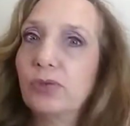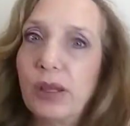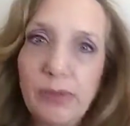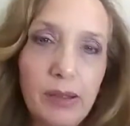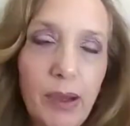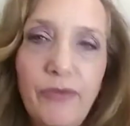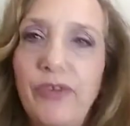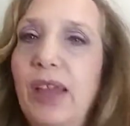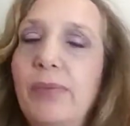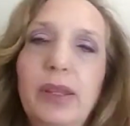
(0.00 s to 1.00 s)
The women in my
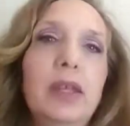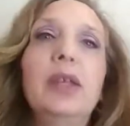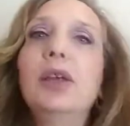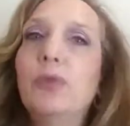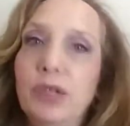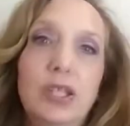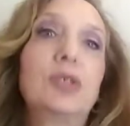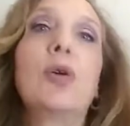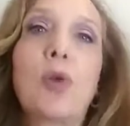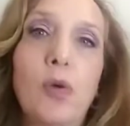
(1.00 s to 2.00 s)
family, we just
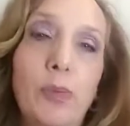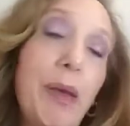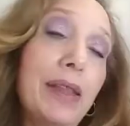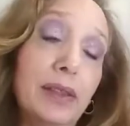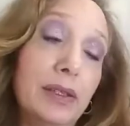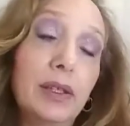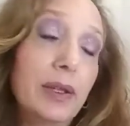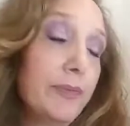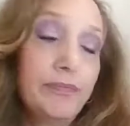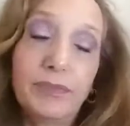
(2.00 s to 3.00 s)
don't go to bed
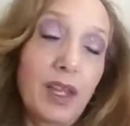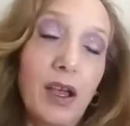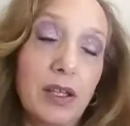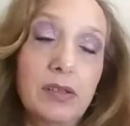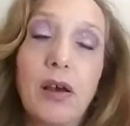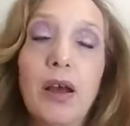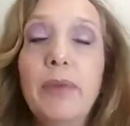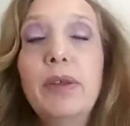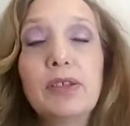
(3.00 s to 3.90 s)
on time.